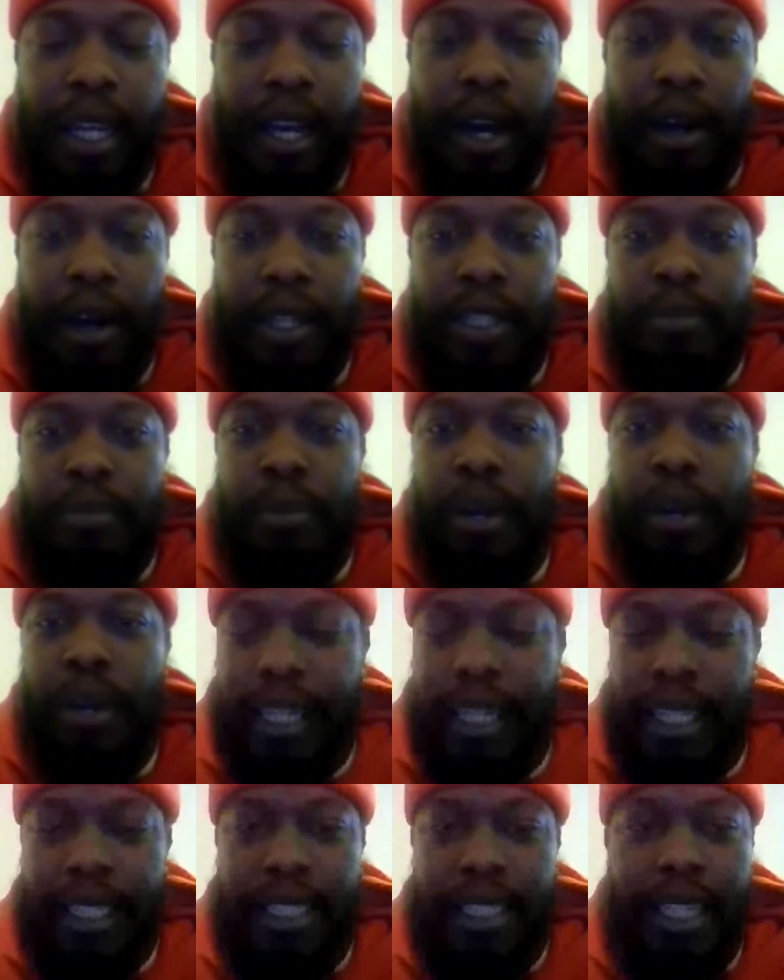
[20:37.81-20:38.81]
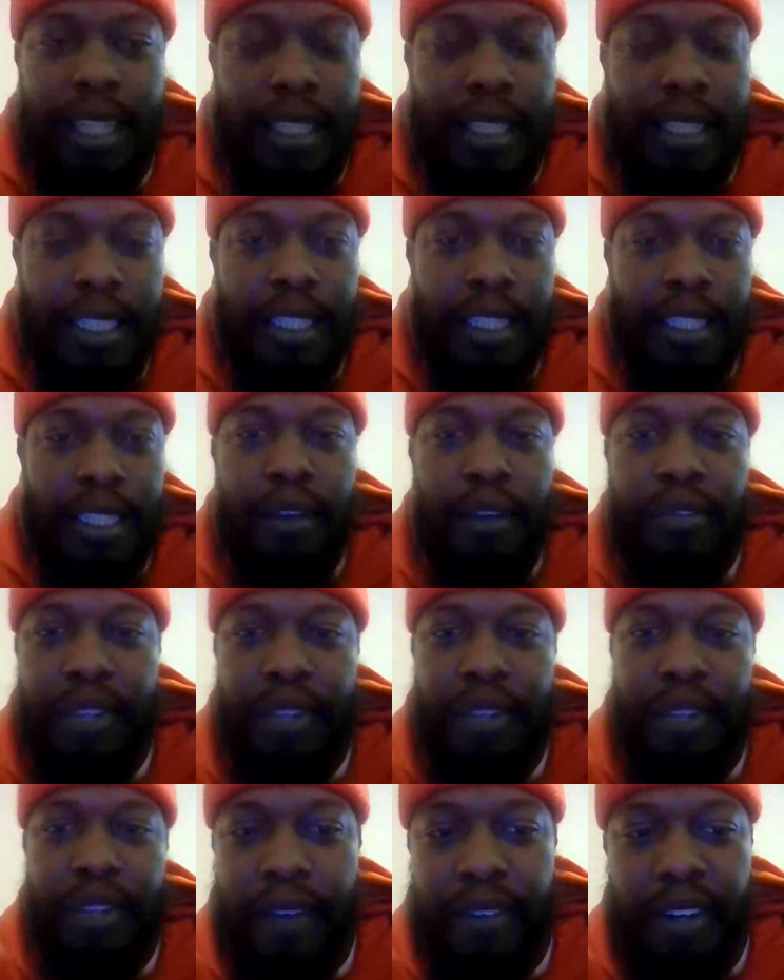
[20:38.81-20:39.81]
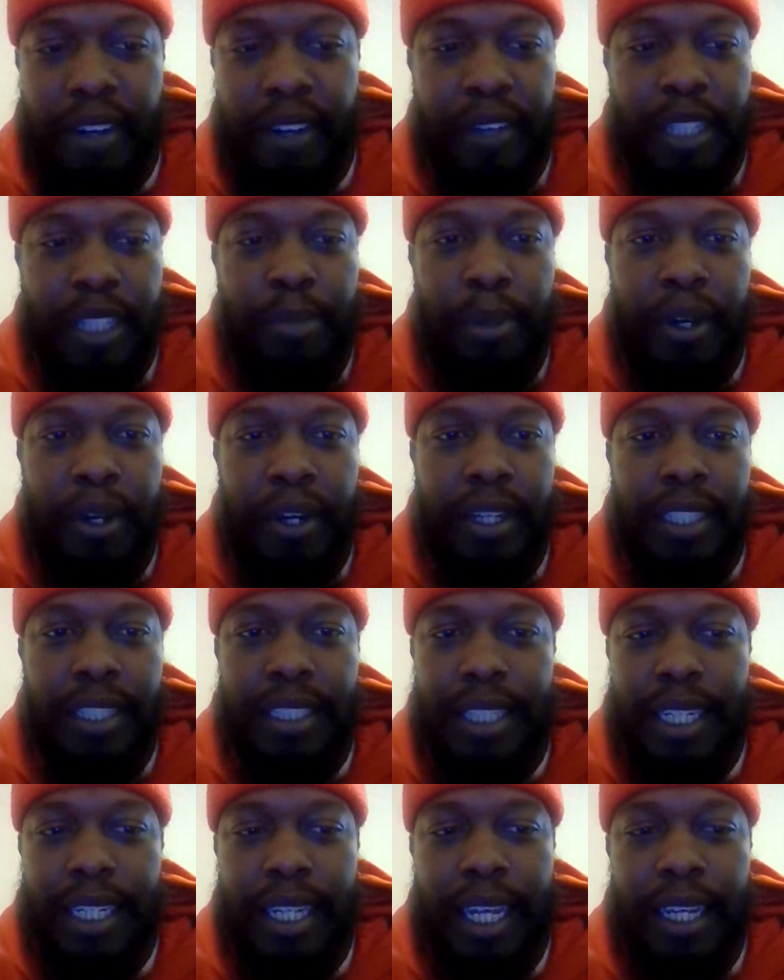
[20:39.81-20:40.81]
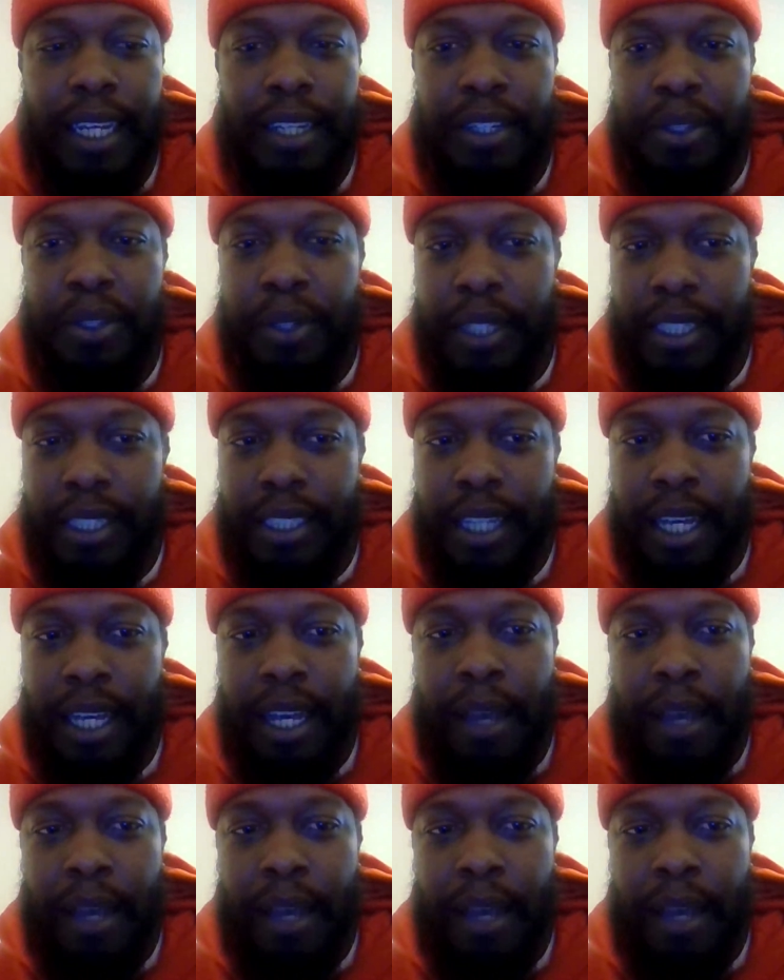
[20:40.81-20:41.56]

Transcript: are smart and intelligent enough and have enough experience that they could do this.